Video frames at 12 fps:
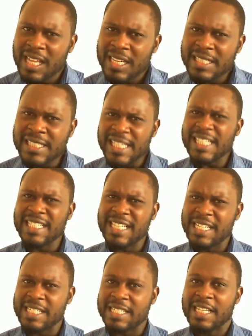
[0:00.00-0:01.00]
this
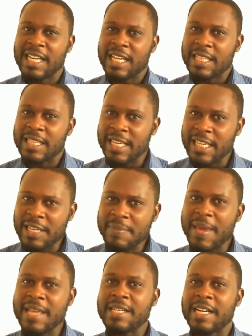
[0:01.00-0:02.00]
is the
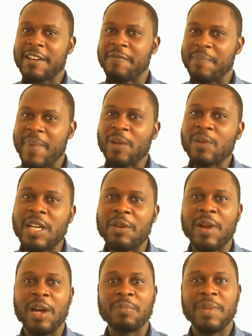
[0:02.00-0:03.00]
image I have built
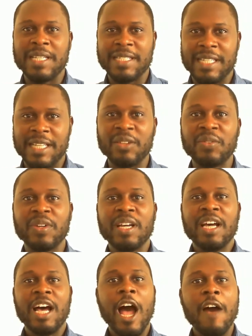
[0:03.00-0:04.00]
around myself.
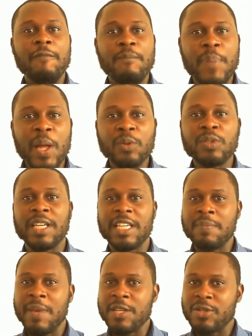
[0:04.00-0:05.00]
I've built the
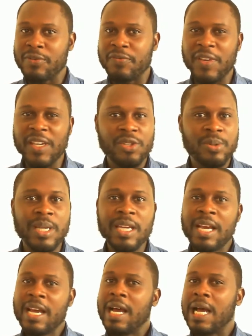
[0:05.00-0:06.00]
image of victory.
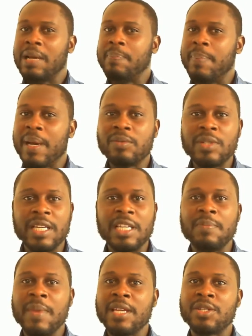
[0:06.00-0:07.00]
I've built the
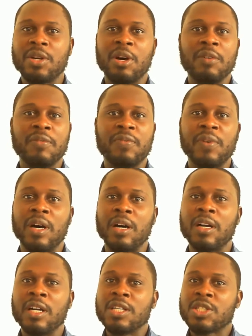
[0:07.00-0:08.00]
image of
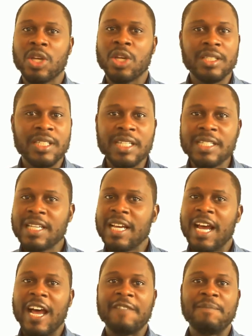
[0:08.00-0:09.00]
success.
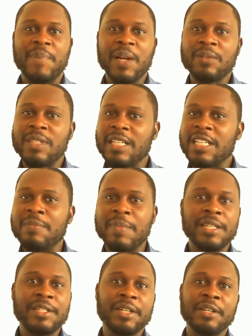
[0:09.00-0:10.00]
I've built the
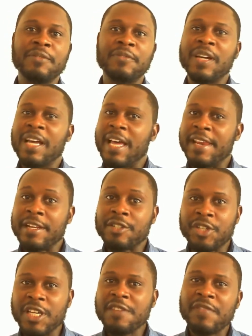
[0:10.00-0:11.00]
image of an
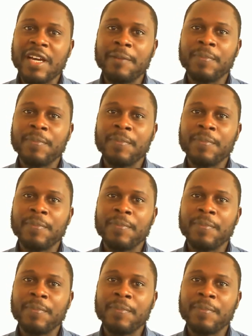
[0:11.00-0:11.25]
achiever.